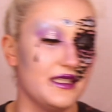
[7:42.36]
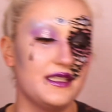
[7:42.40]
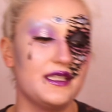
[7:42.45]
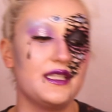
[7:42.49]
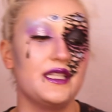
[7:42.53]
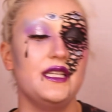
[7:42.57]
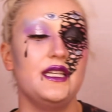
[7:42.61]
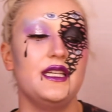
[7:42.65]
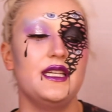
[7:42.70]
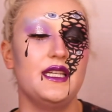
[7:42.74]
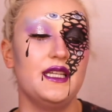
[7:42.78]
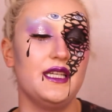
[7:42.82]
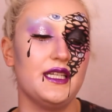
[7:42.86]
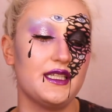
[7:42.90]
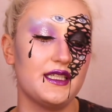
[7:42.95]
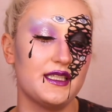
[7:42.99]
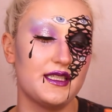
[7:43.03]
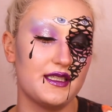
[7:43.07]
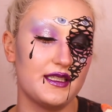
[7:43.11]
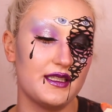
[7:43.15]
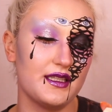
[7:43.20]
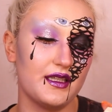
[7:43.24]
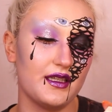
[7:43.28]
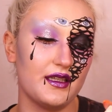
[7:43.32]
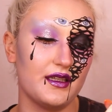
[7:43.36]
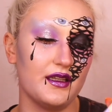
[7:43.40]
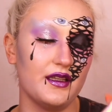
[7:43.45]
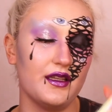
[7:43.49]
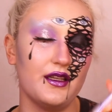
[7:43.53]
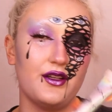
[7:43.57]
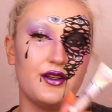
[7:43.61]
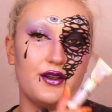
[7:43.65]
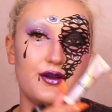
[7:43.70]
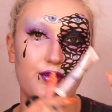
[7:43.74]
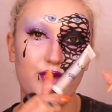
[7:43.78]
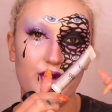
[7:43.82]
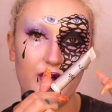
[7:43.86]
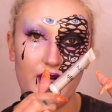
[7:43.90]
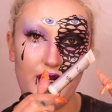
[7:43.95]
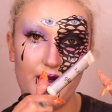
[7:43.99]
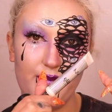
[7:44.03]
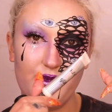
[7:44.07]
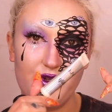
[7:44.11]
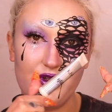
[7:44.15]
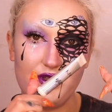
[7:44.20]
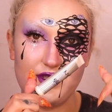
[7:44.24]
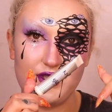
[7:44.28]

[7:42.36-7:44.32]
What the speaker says: the NYX Glitter Primer.